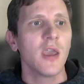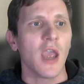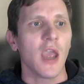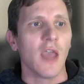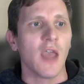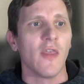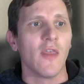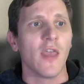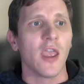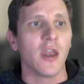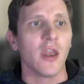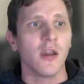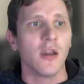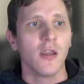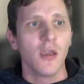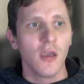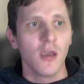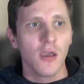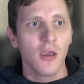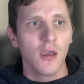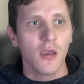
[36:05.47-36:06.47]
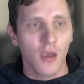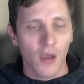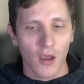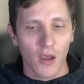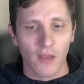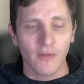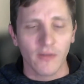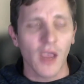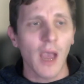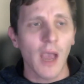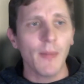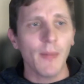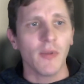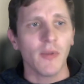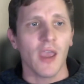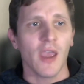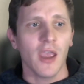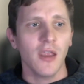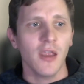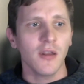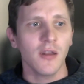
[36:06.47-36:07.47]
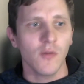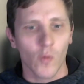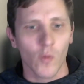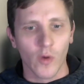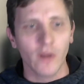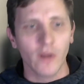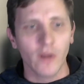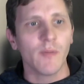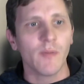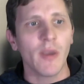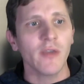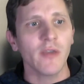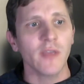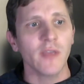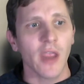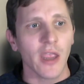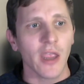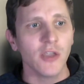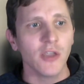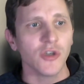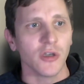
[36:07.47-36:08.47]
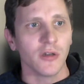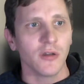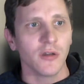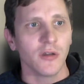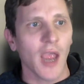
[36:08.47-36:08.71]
and then on top of that, what is the best engine?